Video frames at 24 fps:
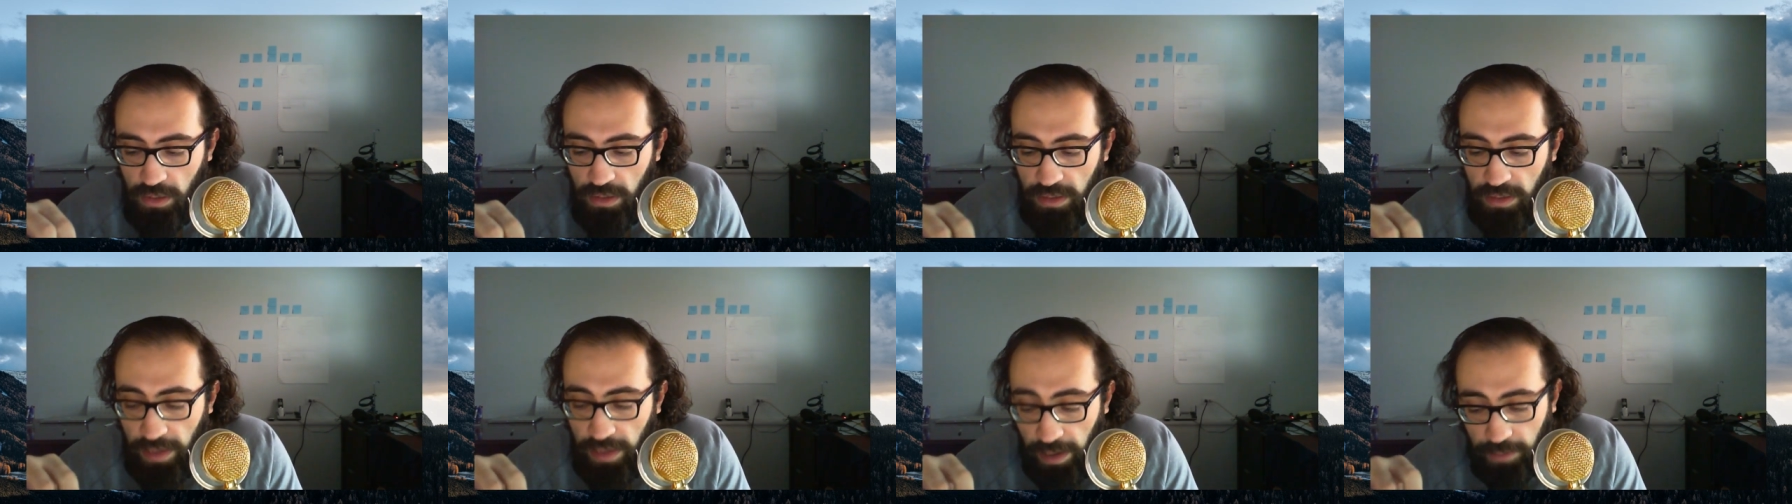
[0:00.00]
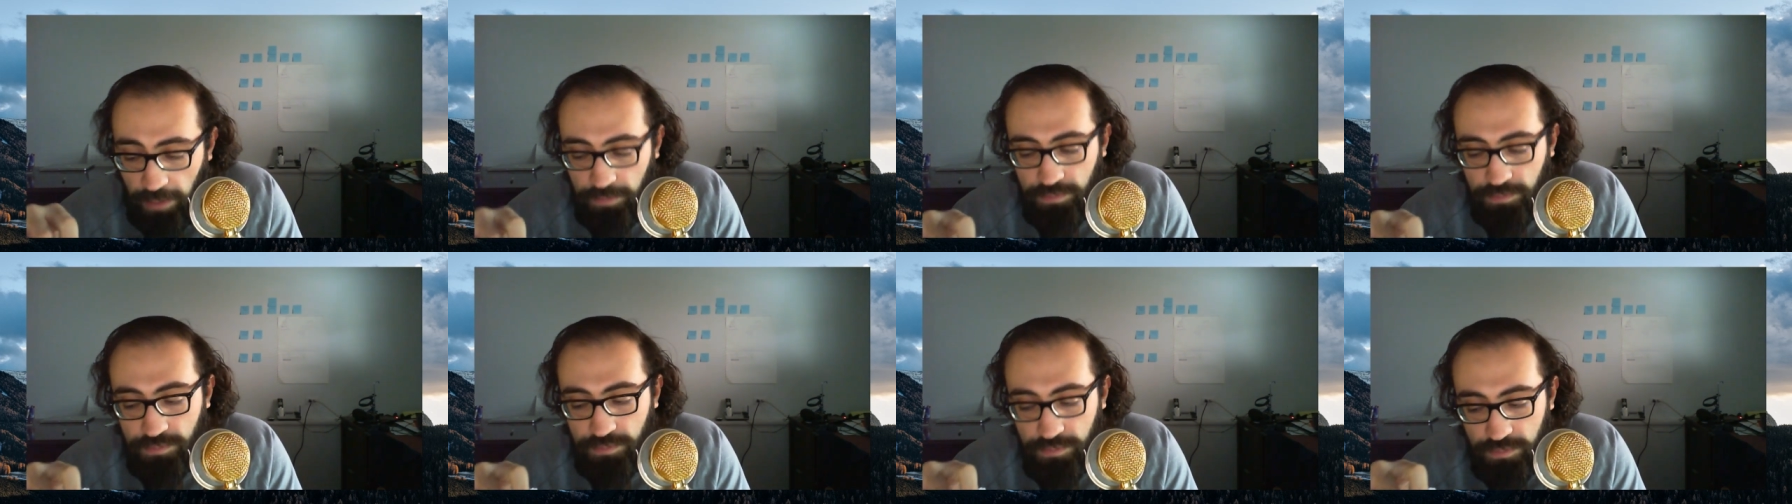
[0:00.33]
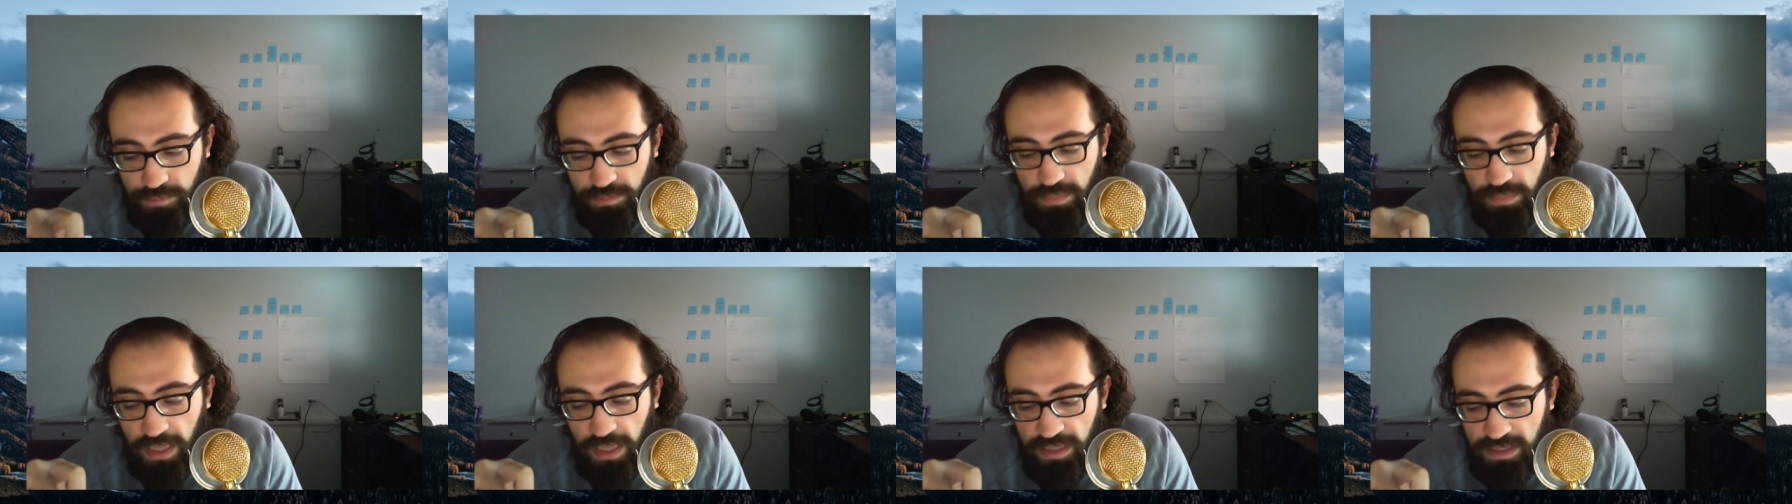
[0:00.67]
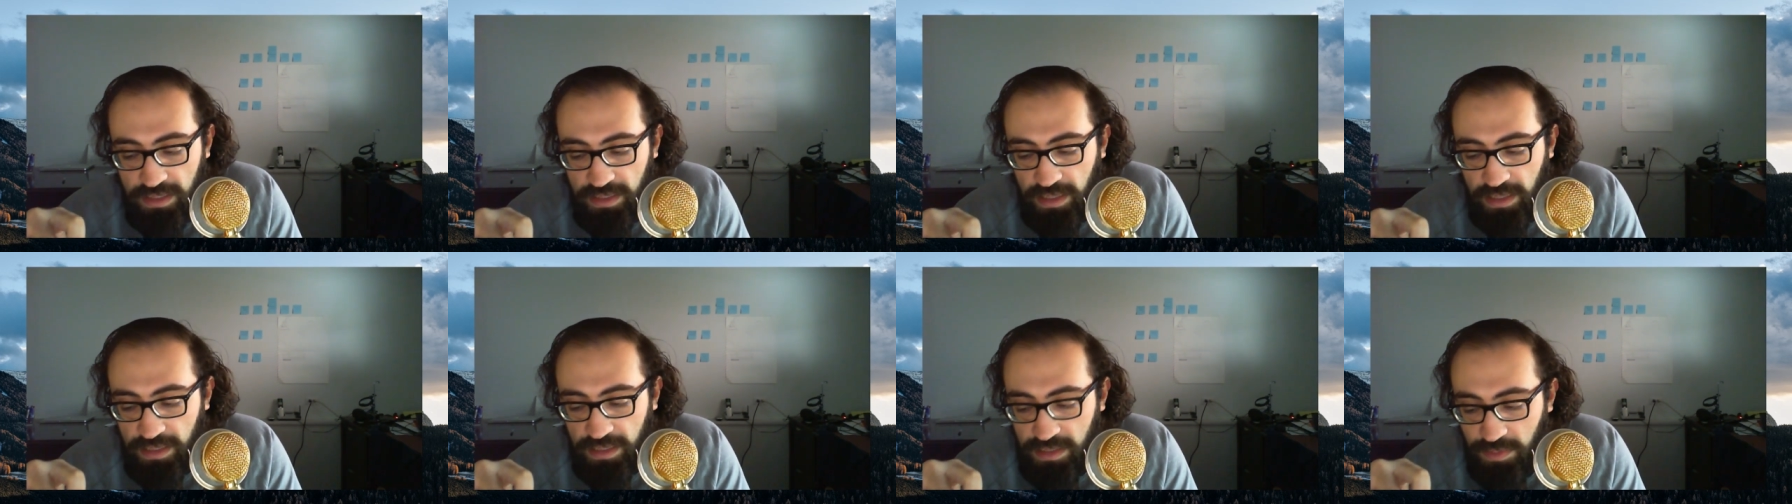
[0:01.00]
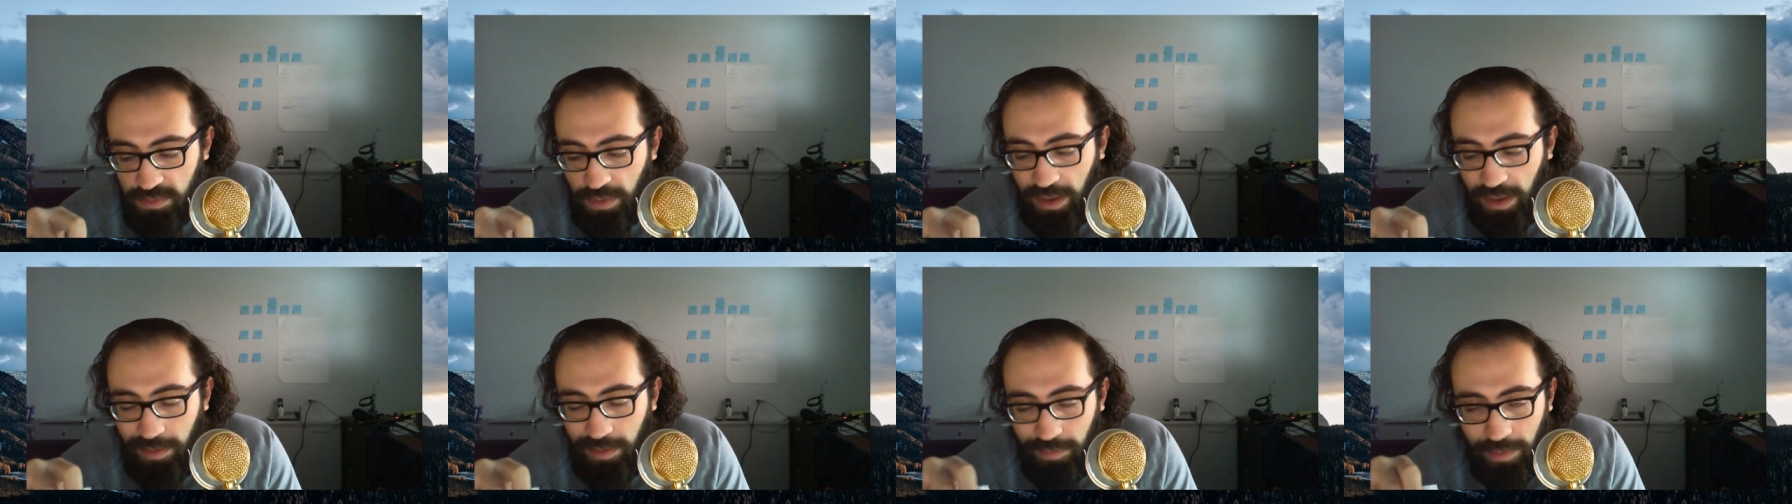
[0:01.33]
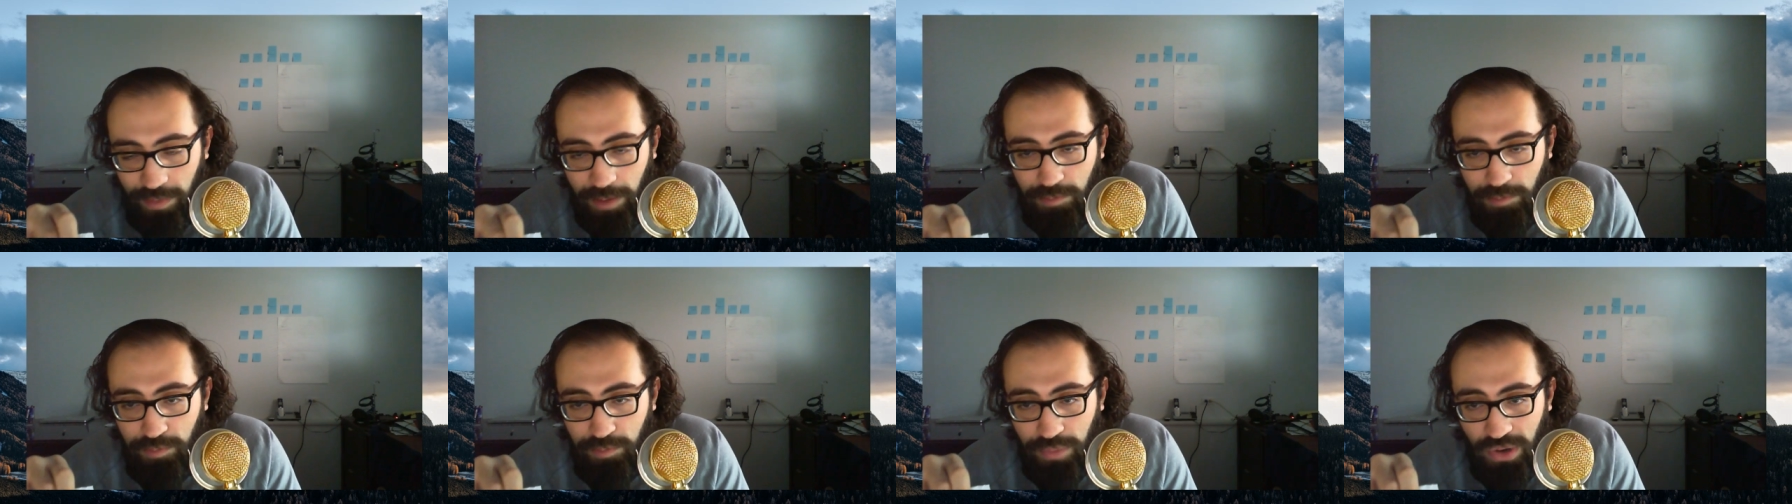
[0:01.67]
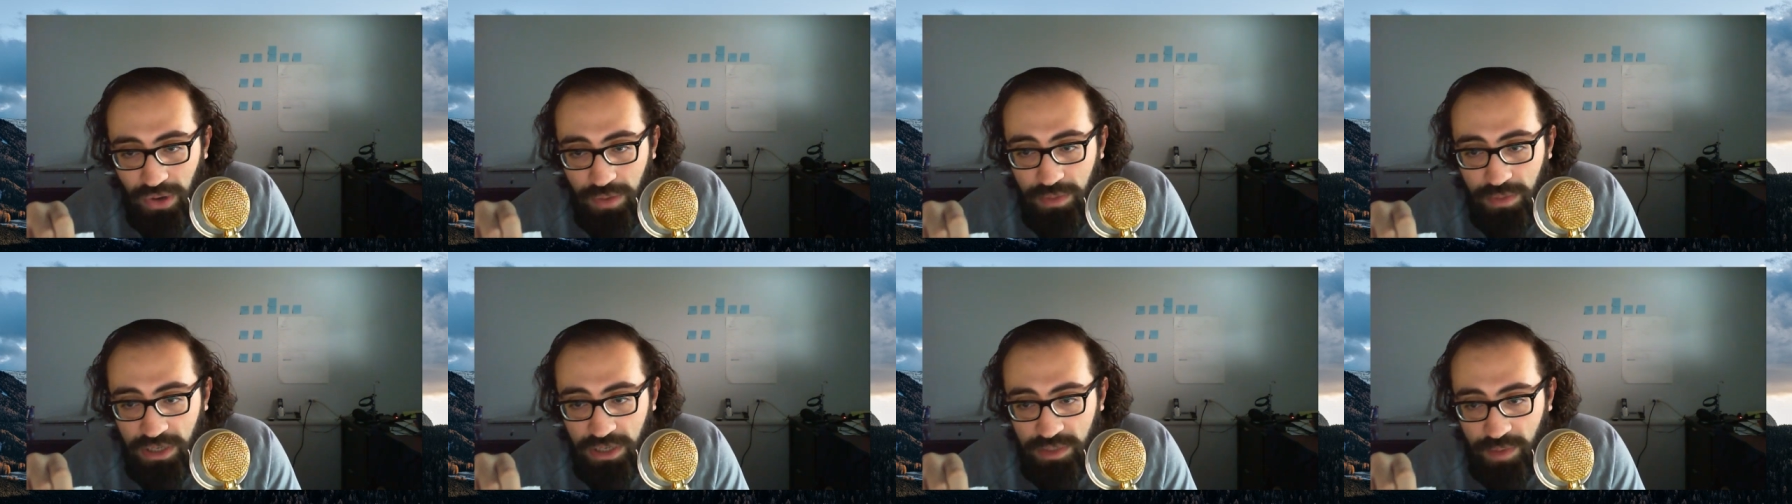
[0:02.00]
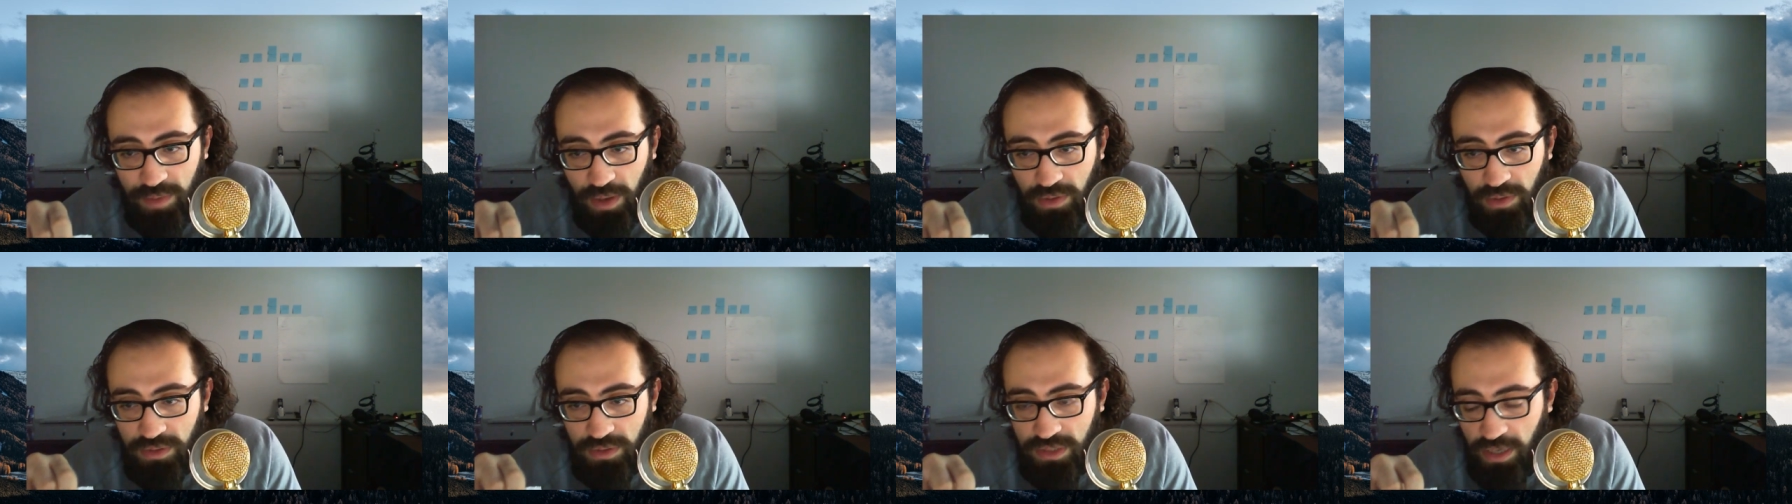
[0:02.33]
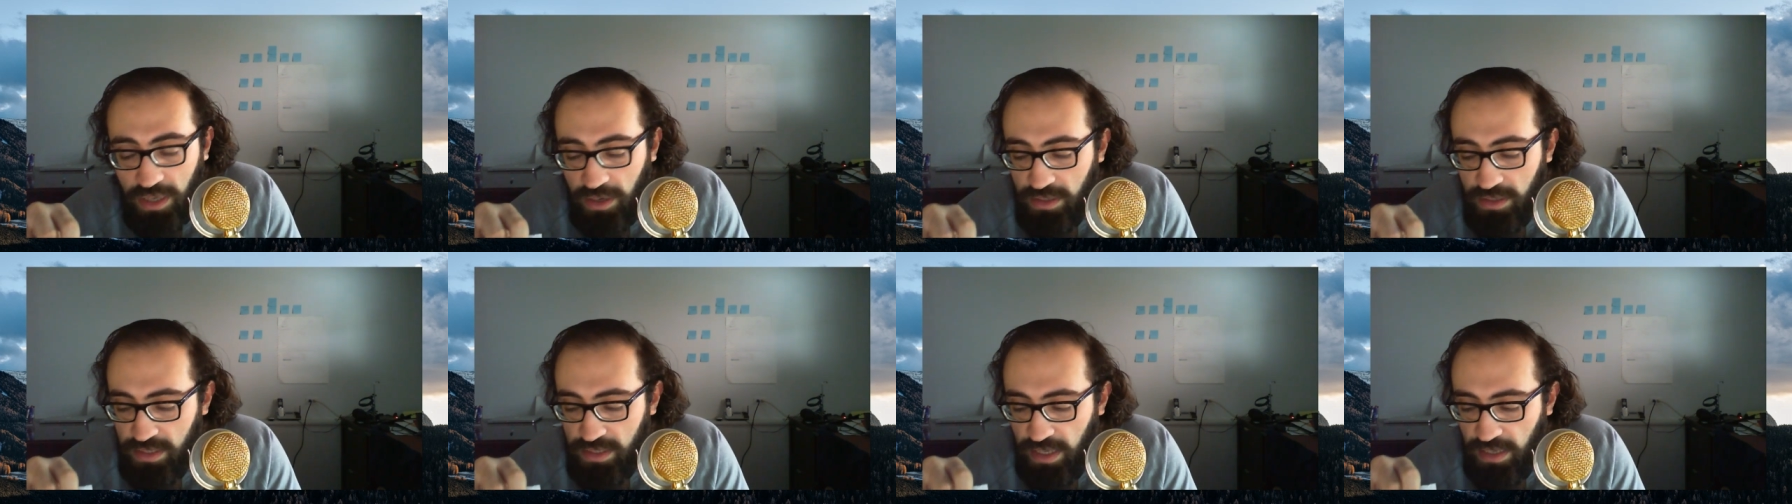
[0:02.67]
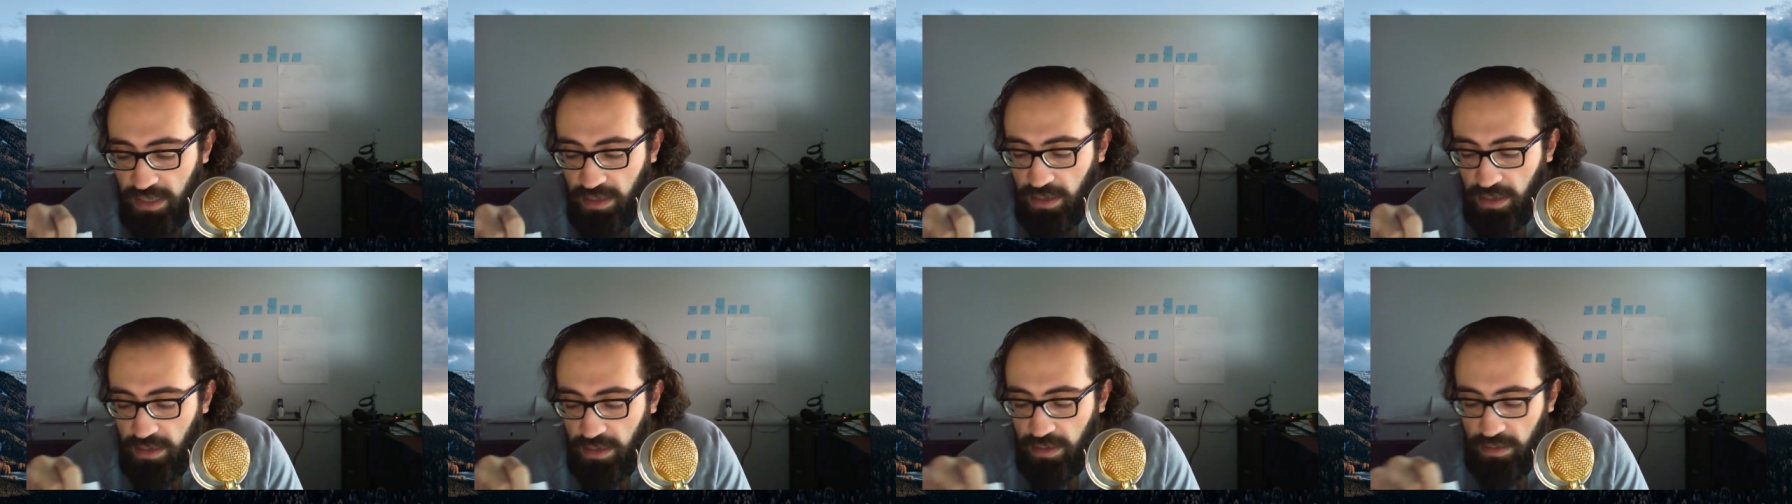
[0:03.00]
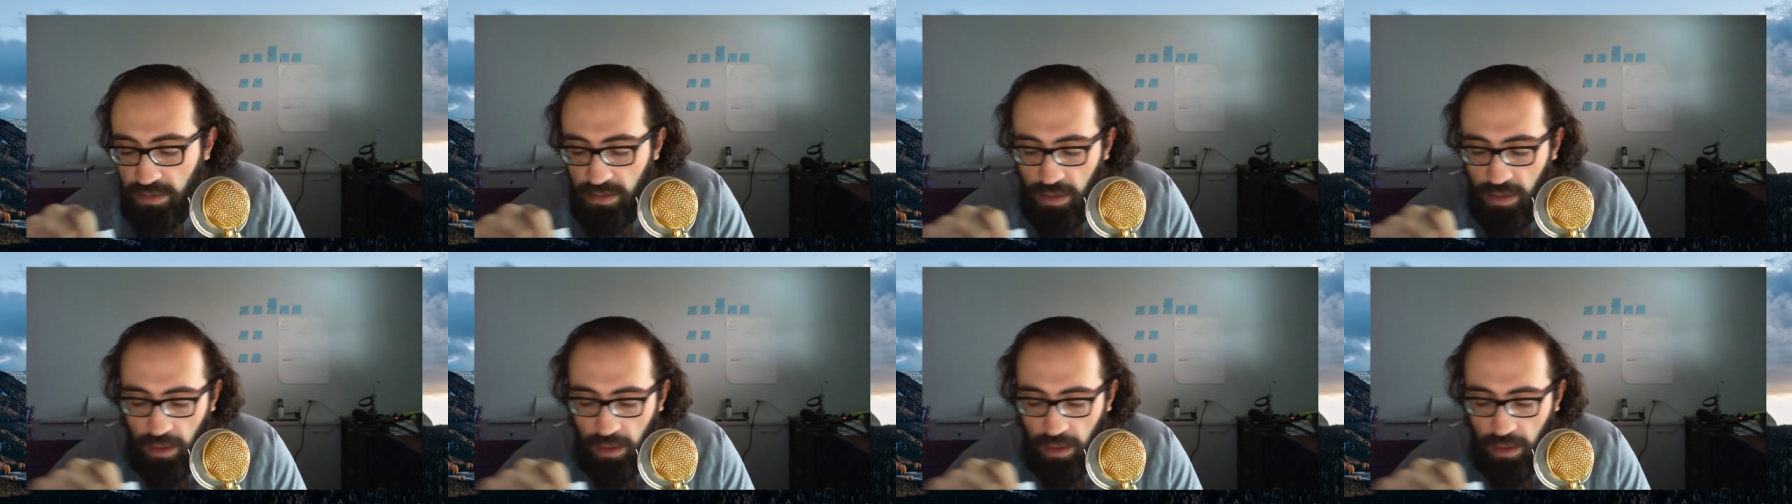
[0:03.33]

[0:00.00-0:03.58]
yeah, that's my pretty much my whole entire take on it.